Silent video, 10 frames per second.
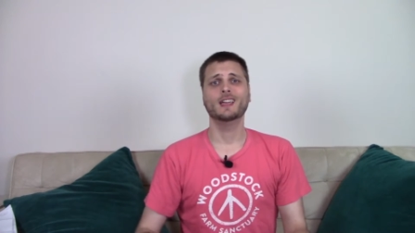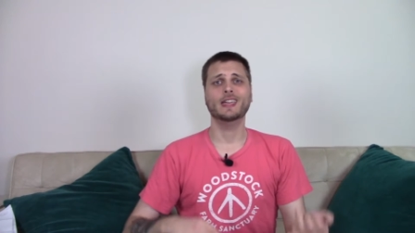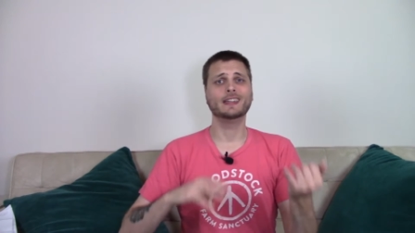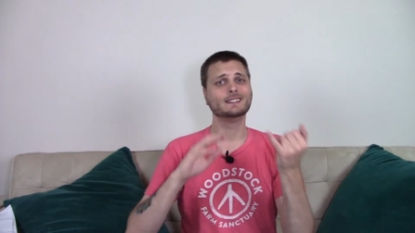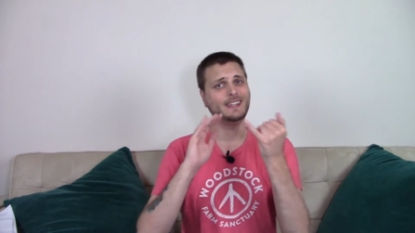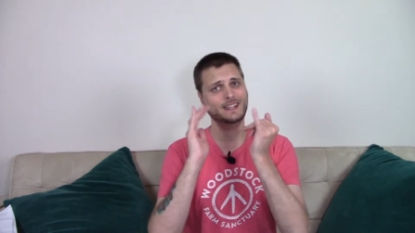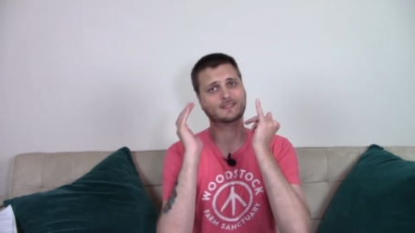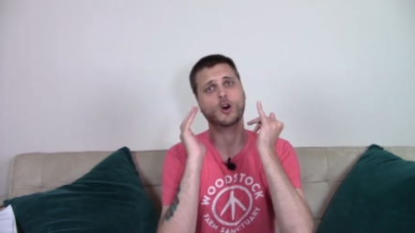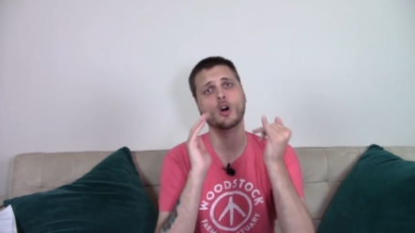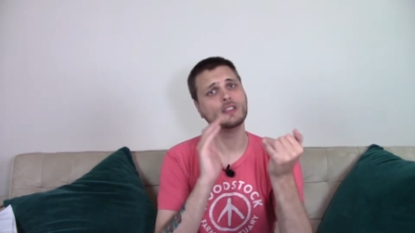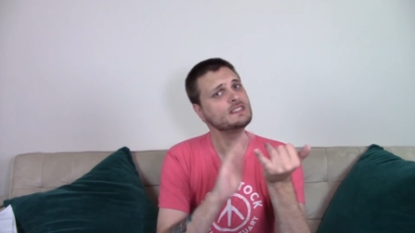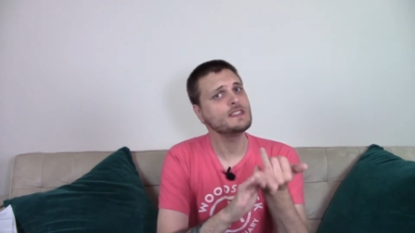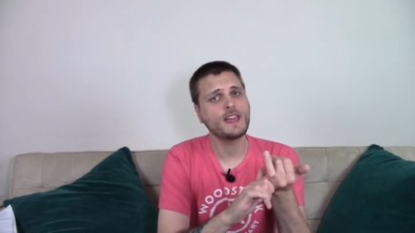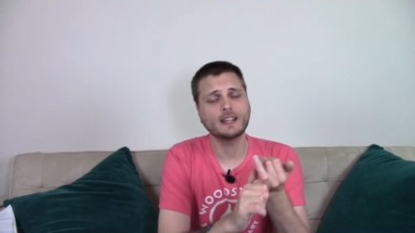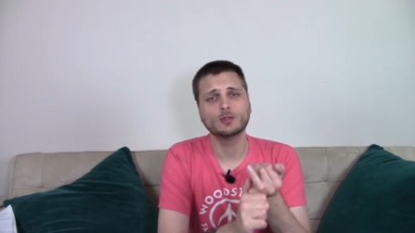It contains all the
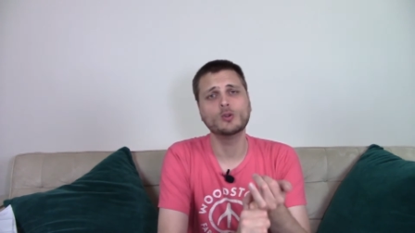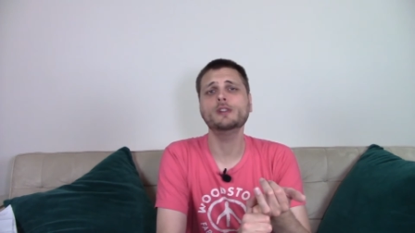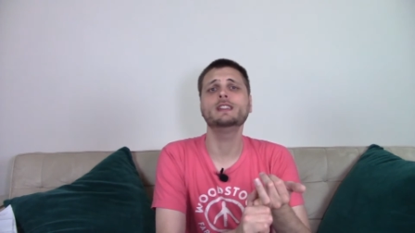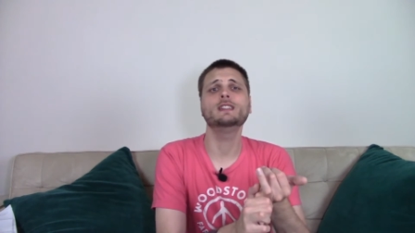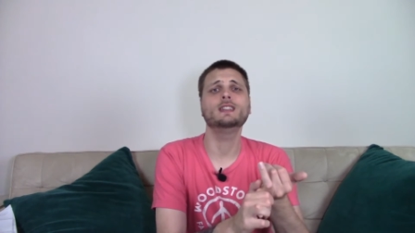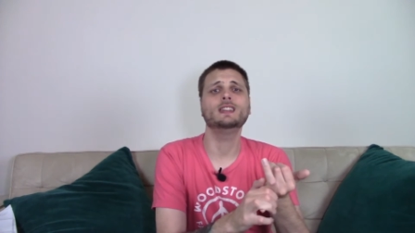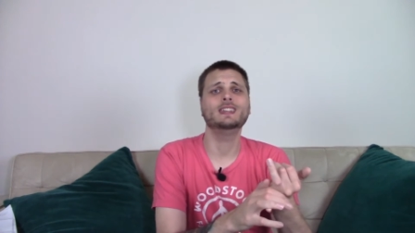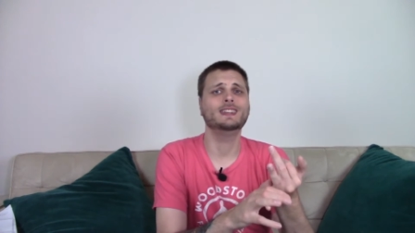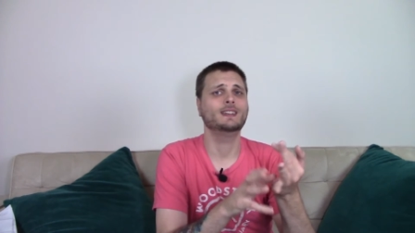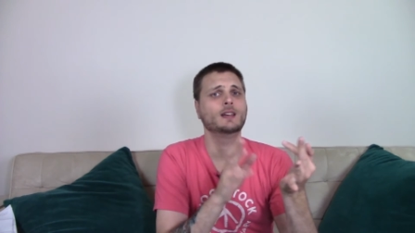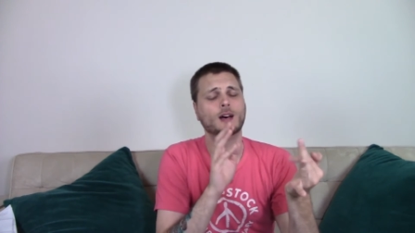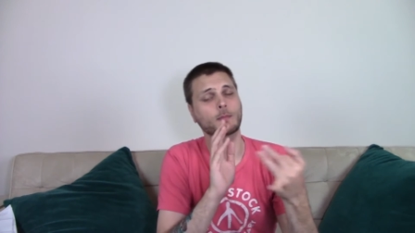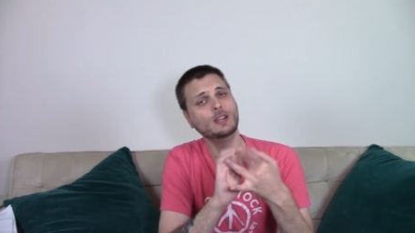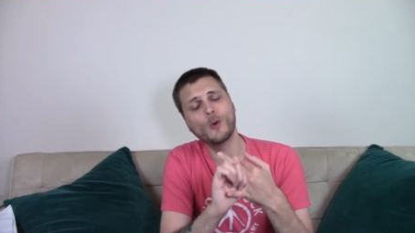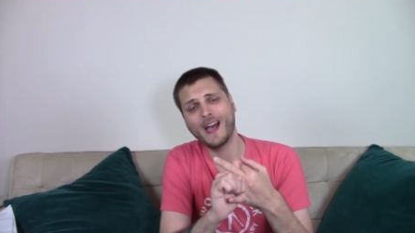synthetic taurine they need,
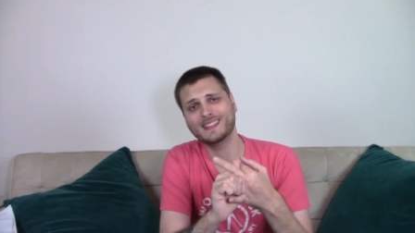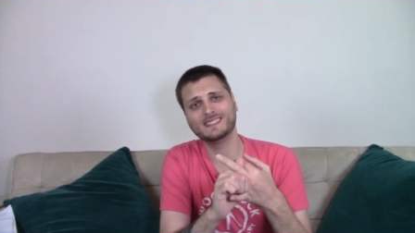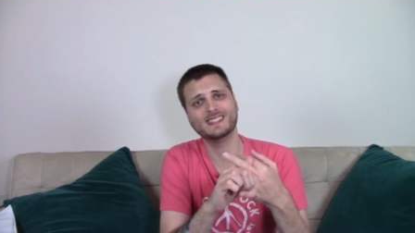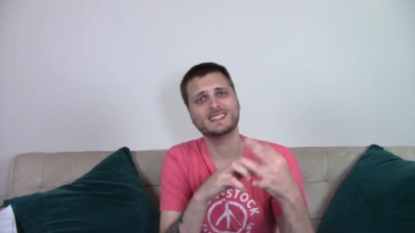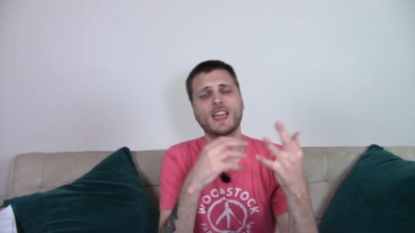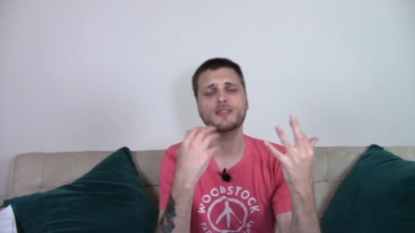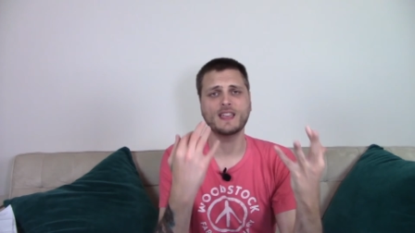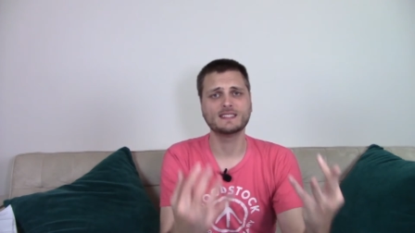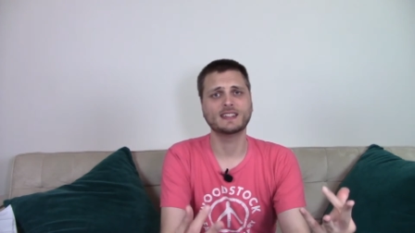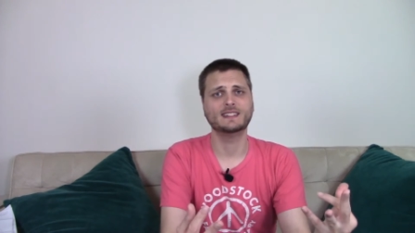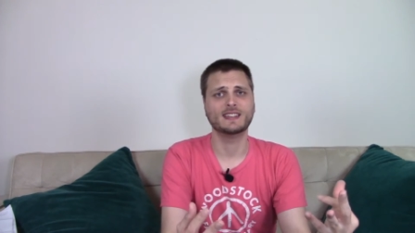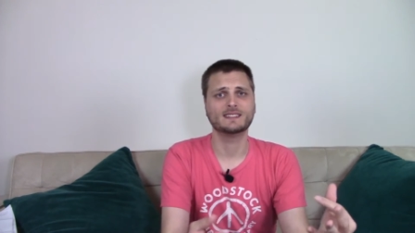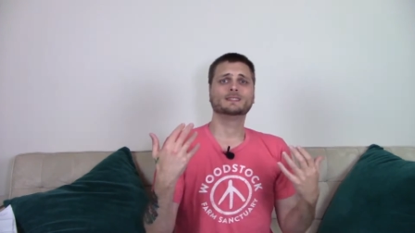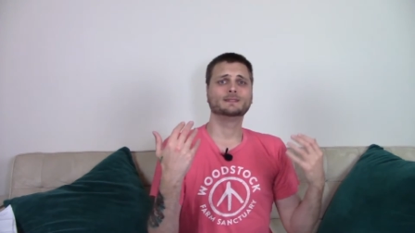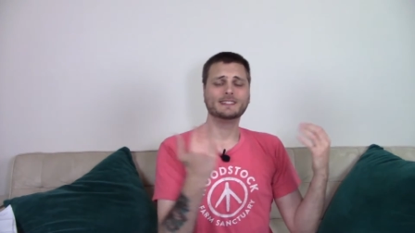amino acids, and things like
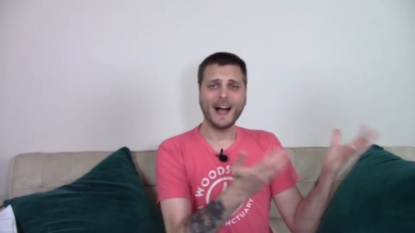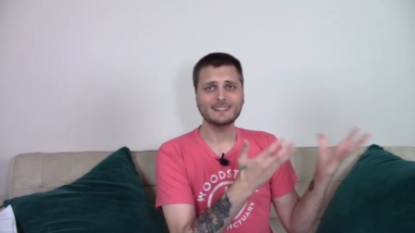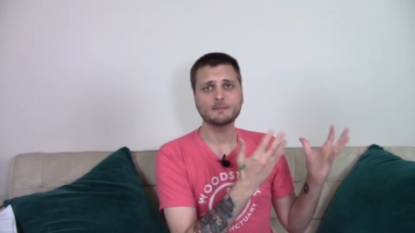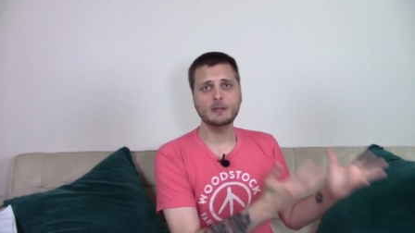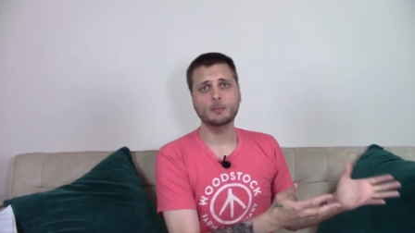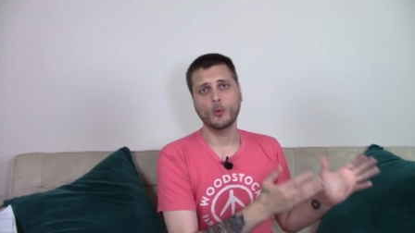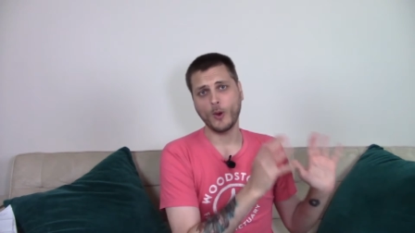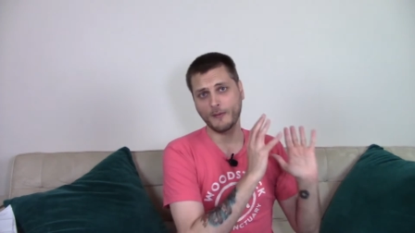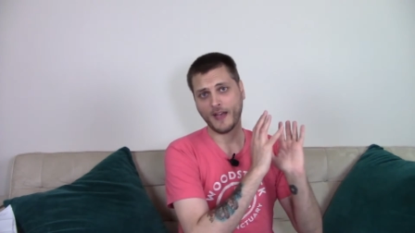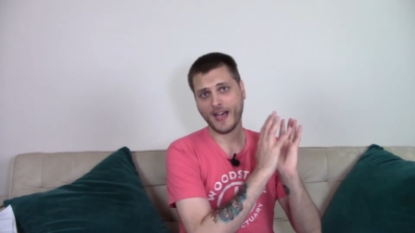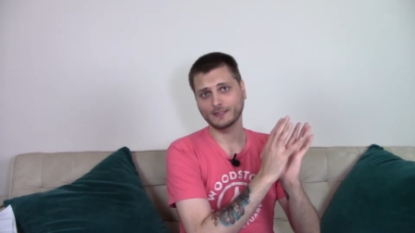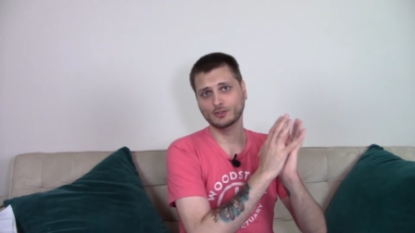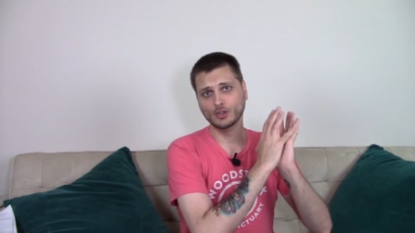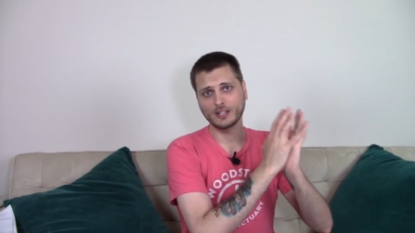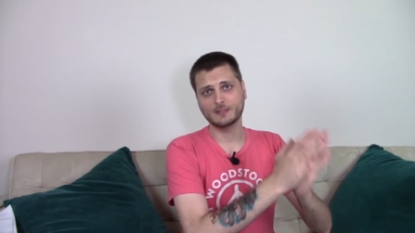this. Lots of people have
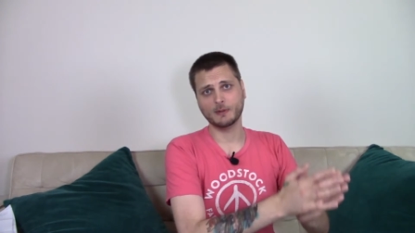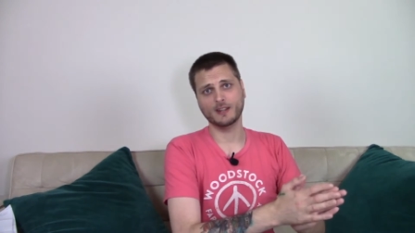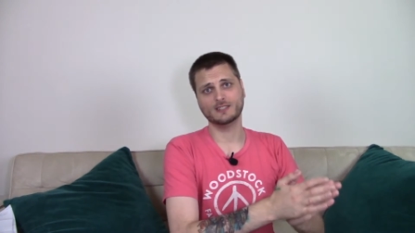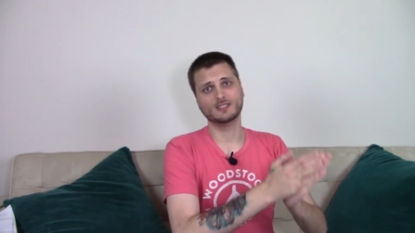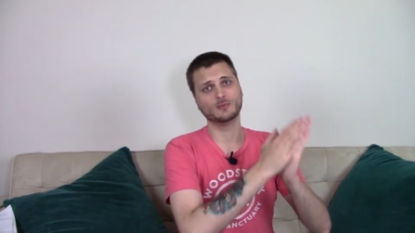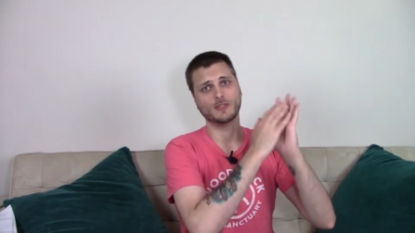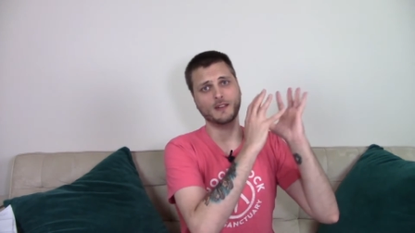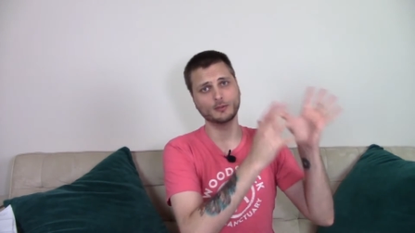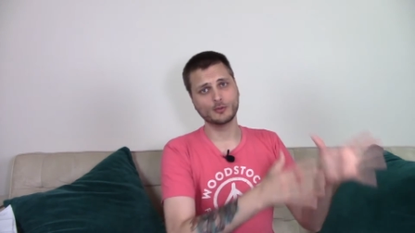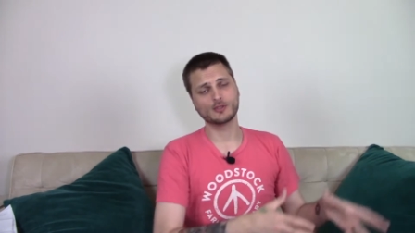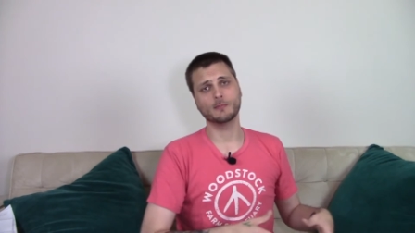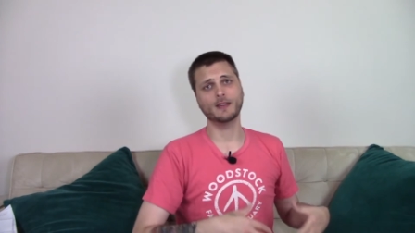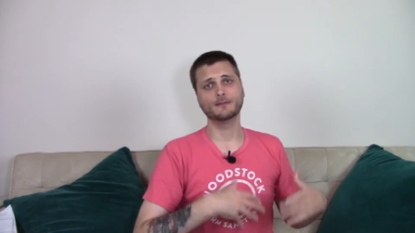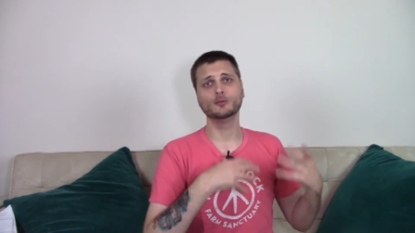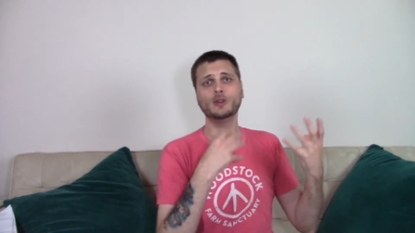had good experiences with Evolution
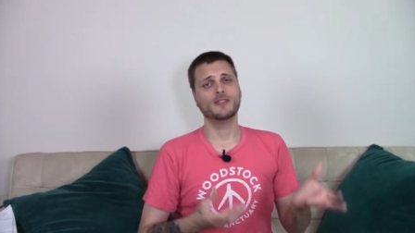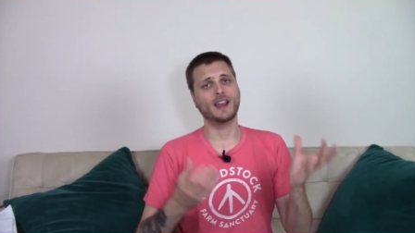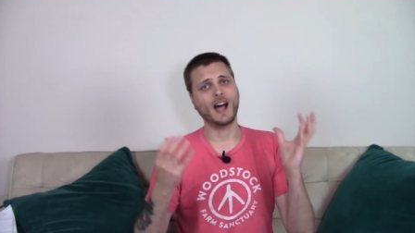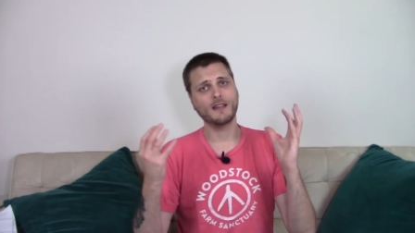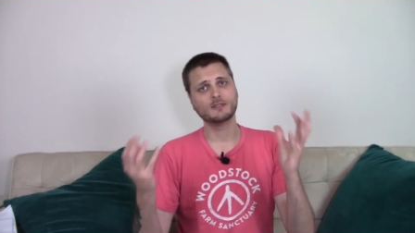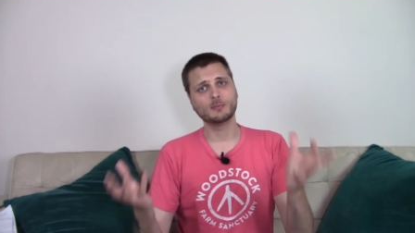Pet Food that I've